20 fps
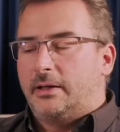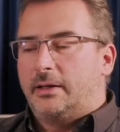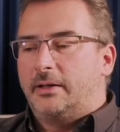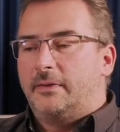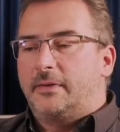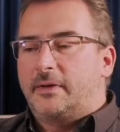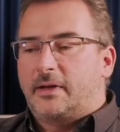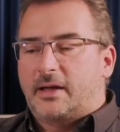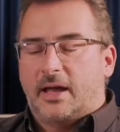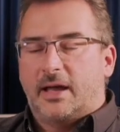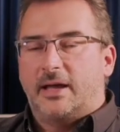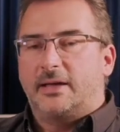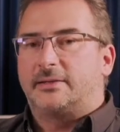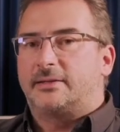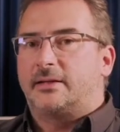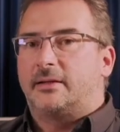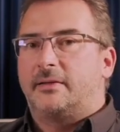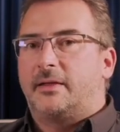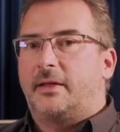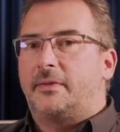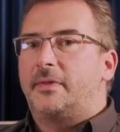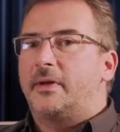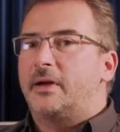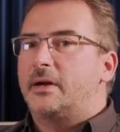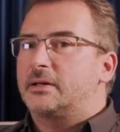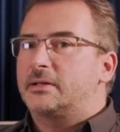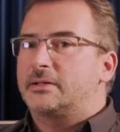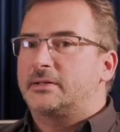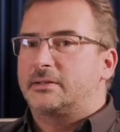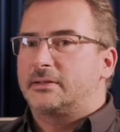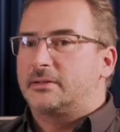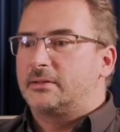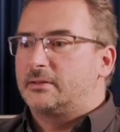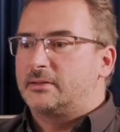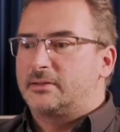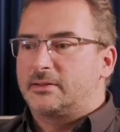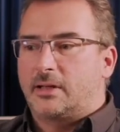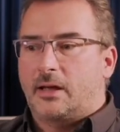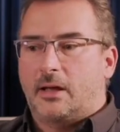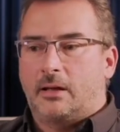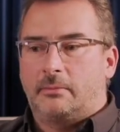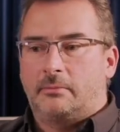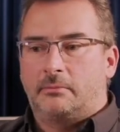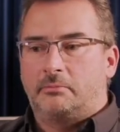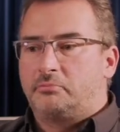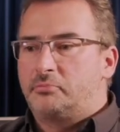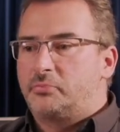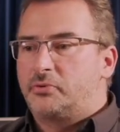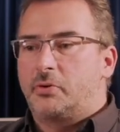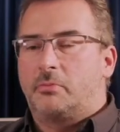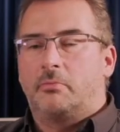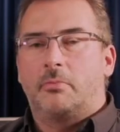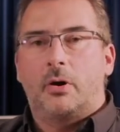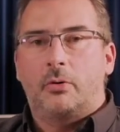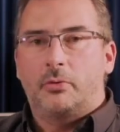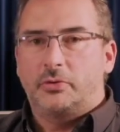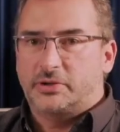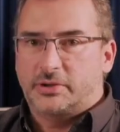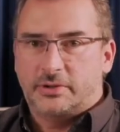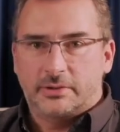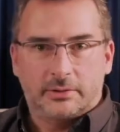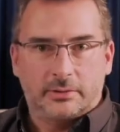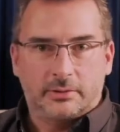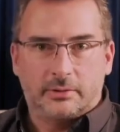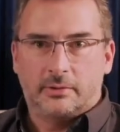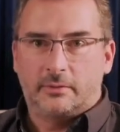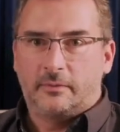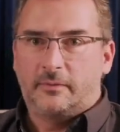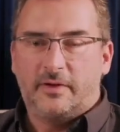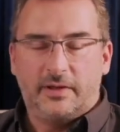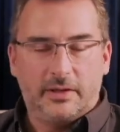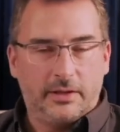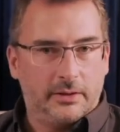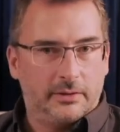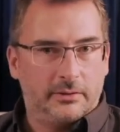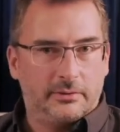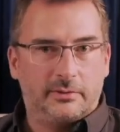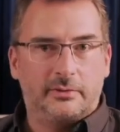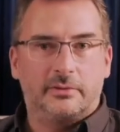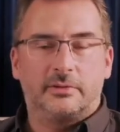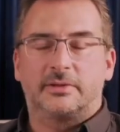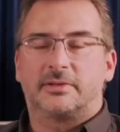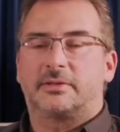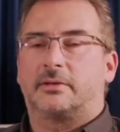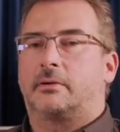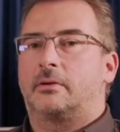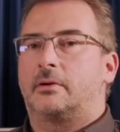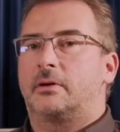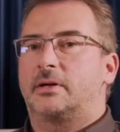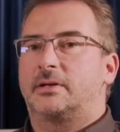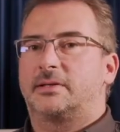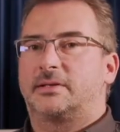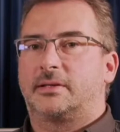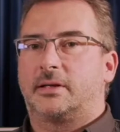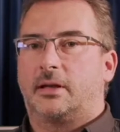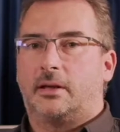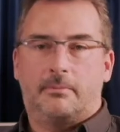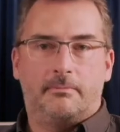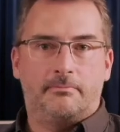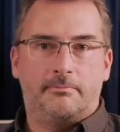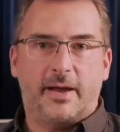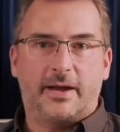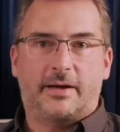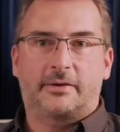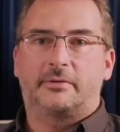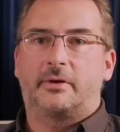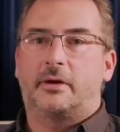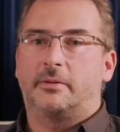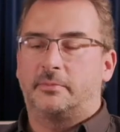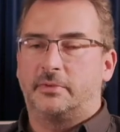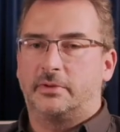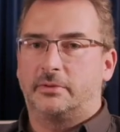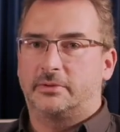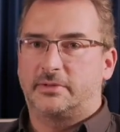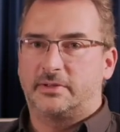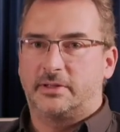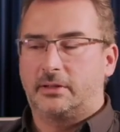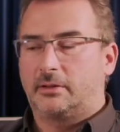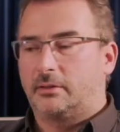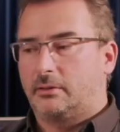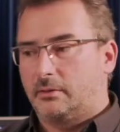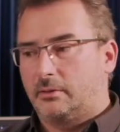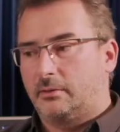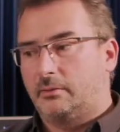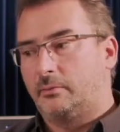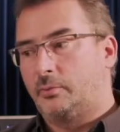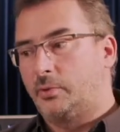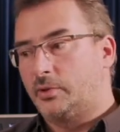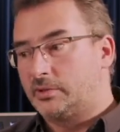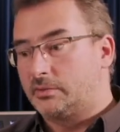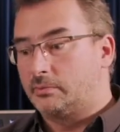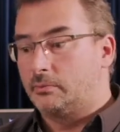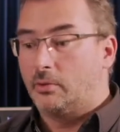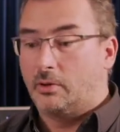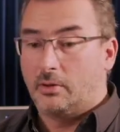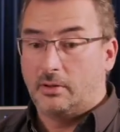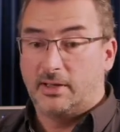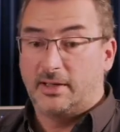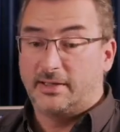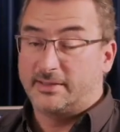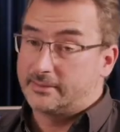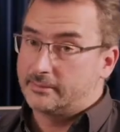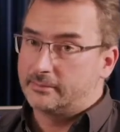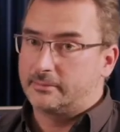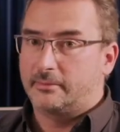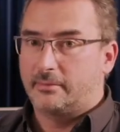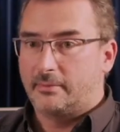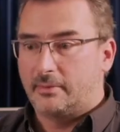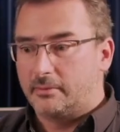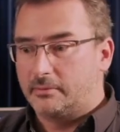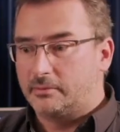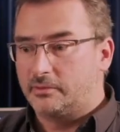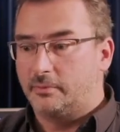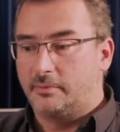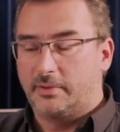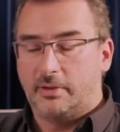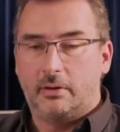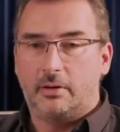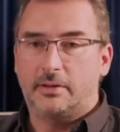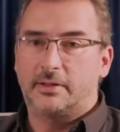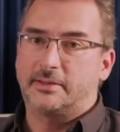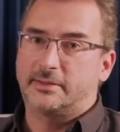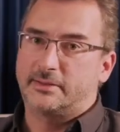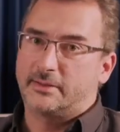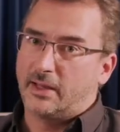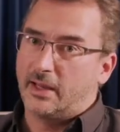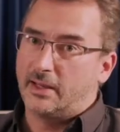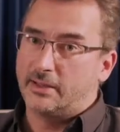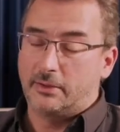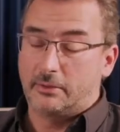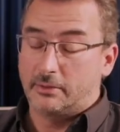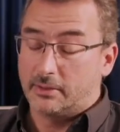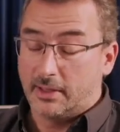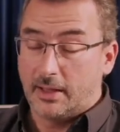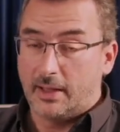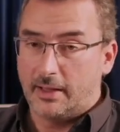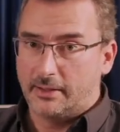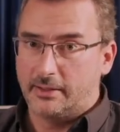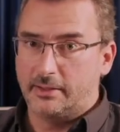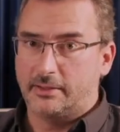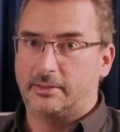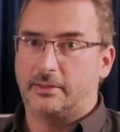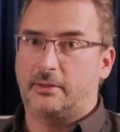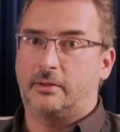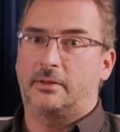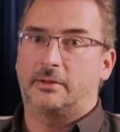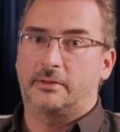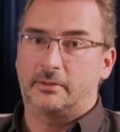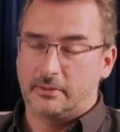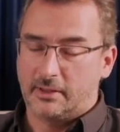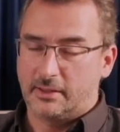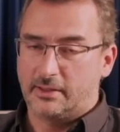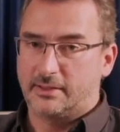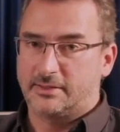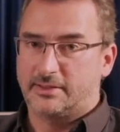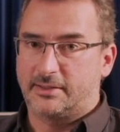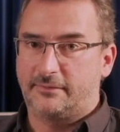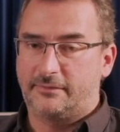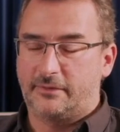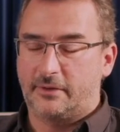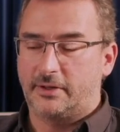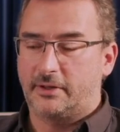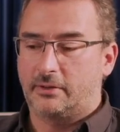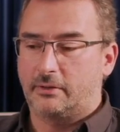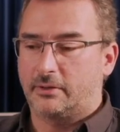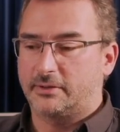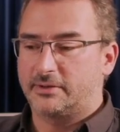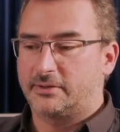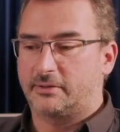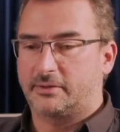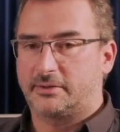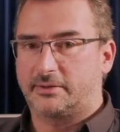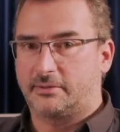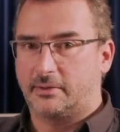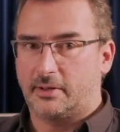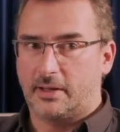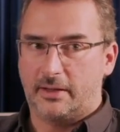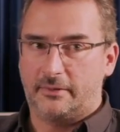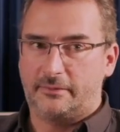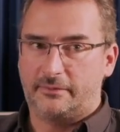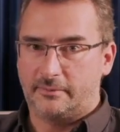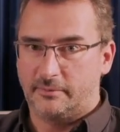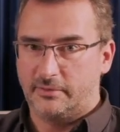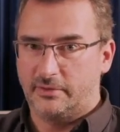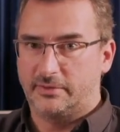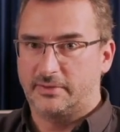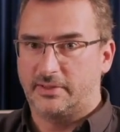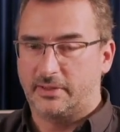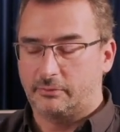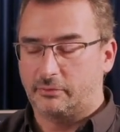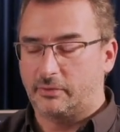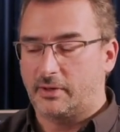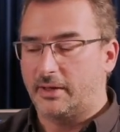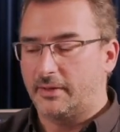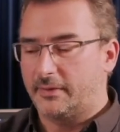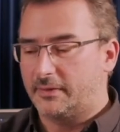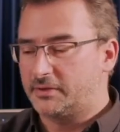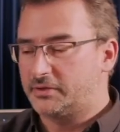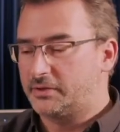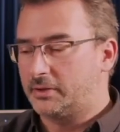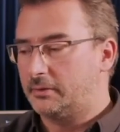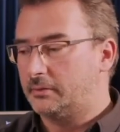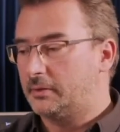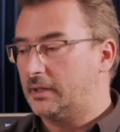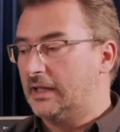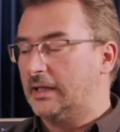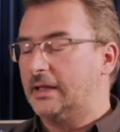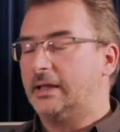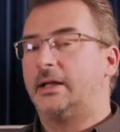in the case that there's some promotion videos or some background music, which more or less, to be honest, I don't like it. On symphony concerts you have music prior to the show.